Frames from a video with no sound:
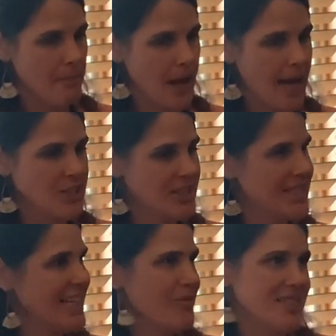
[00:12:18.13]
I just
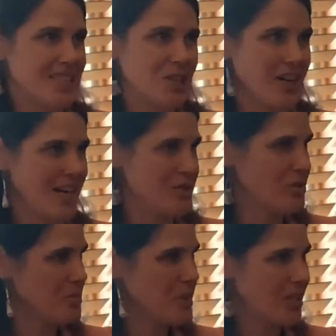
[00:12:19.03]
think it was a
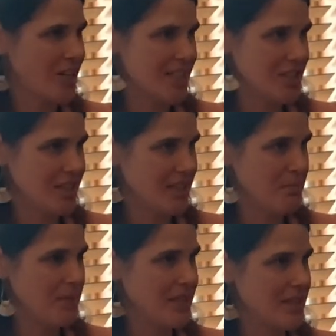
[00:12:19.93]
gradual progression,
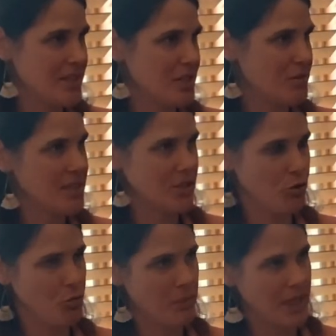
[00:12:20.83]
because there was
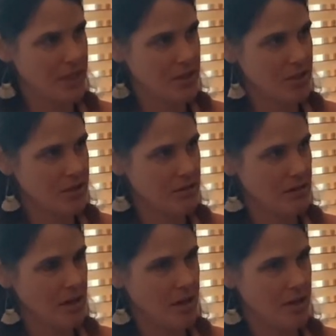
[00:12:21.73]
so much,
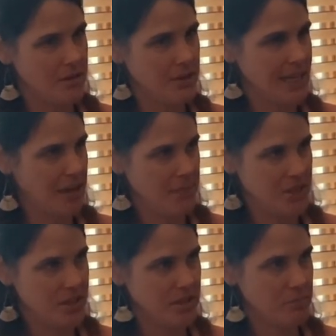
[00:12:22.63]
like I
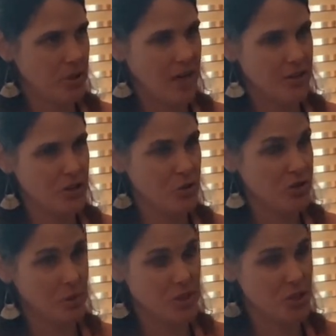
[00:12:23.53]
mentioned, so
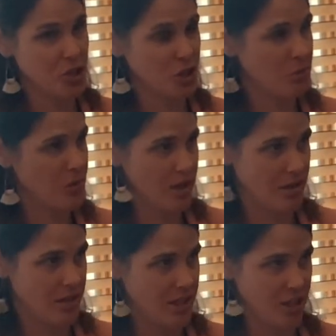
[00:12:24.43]
much
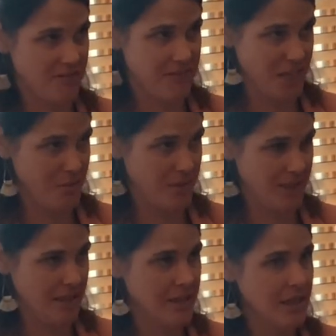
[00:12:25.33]
turmoil in our
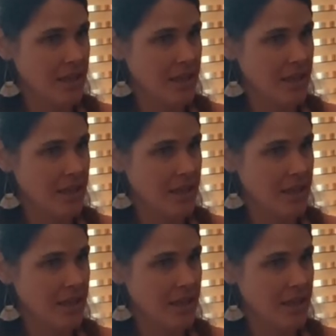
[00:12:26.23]
family.